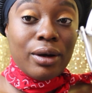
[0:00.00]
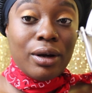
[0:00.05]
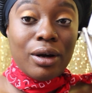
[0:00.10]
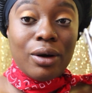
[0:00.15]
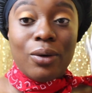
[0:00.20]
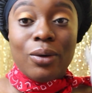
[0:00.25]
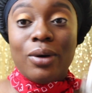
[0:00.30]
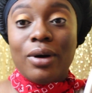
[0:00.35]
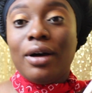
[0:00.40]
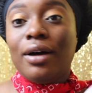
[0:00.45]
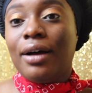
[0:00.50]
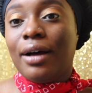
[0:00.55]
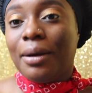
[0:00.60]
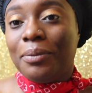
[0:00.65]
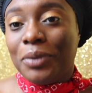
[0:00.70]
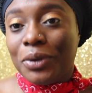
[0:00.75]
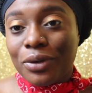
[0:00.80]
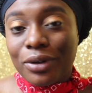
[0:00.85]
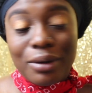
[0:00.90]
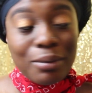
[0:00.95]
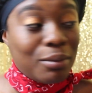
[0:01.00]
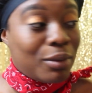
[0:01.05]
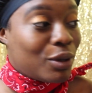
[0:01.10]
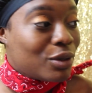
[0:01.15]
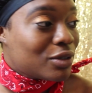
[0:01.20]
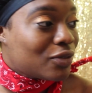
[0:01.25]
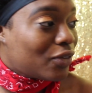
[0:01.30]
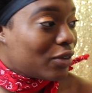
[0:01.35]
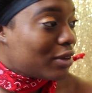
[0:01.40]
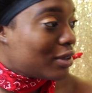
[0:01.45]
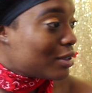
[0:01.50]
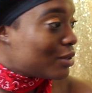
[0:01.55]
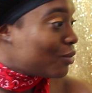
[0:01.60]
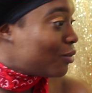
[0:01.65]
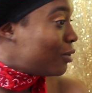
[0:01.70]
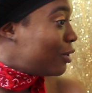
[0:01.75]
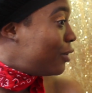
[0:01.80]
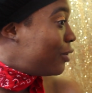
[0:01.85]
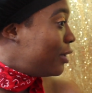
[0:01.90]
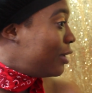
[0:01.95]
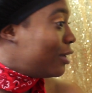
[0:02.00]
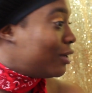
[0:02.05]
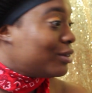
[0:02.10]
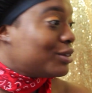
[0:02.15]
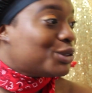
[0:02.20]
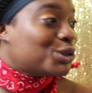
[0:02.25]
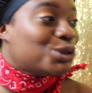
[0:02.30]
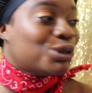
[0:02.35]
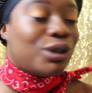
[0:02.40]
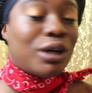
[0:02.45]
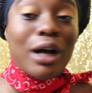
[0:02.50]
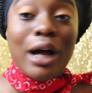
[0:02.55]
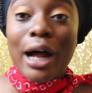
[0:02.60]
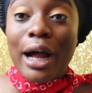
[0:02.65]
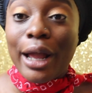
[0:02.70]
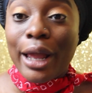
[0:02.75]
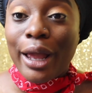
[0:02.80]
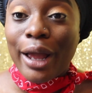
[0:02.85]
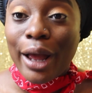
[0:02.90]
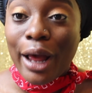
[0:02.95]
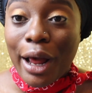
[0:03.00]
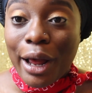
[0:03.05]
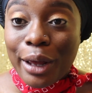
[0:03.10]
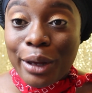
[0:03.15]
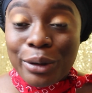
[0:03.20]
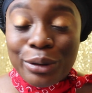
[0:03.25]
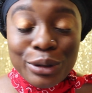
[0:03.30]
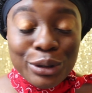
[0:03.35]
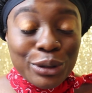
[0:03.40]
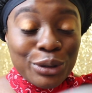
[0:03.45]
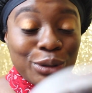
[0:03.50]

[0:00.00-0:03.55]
Oh, I'm doing the most for this Rodeo child.